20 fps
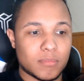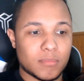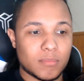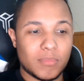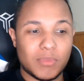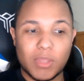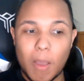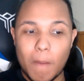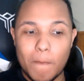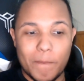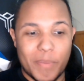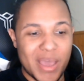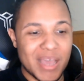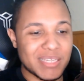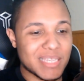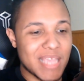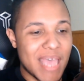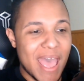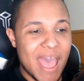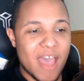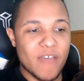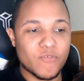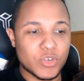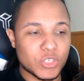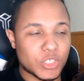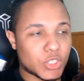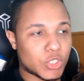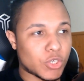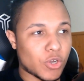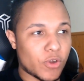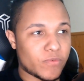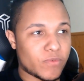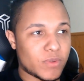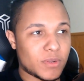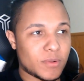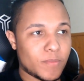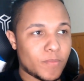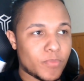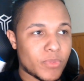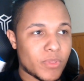The best average servant.
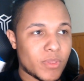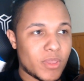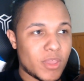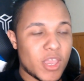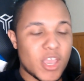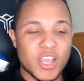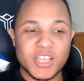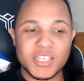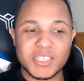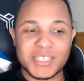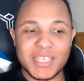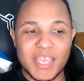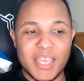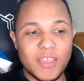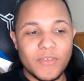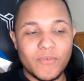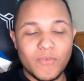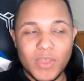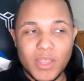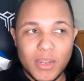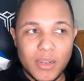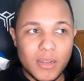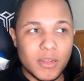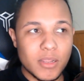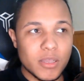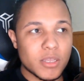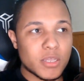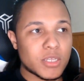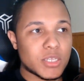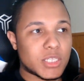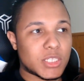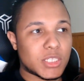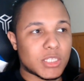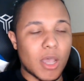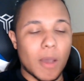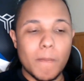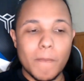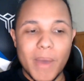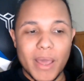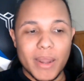Because even
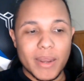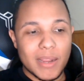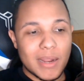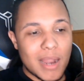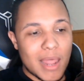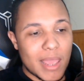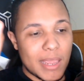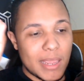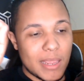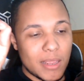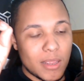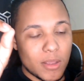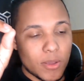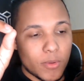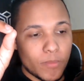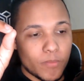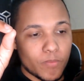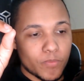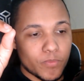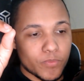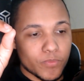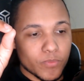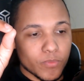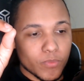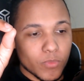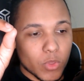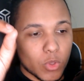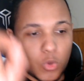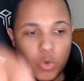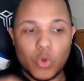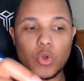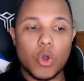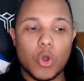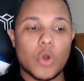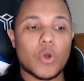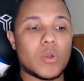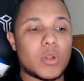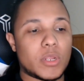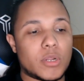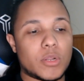somebody like
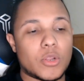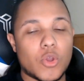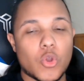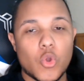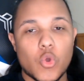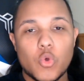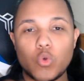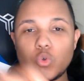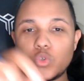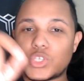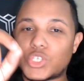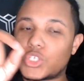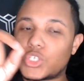Colon, who's